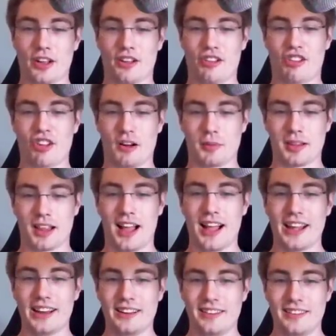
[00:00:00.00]

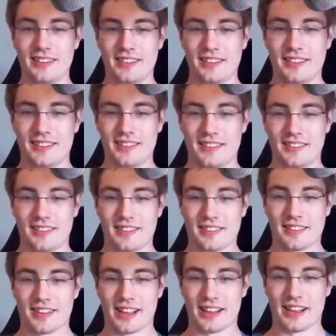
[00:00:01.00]
subline.
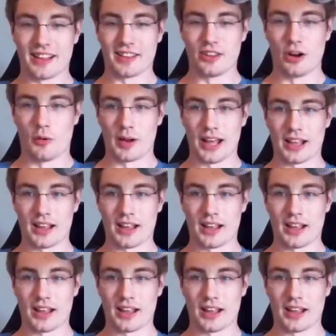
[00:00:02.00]
It's like, like, no one yeah.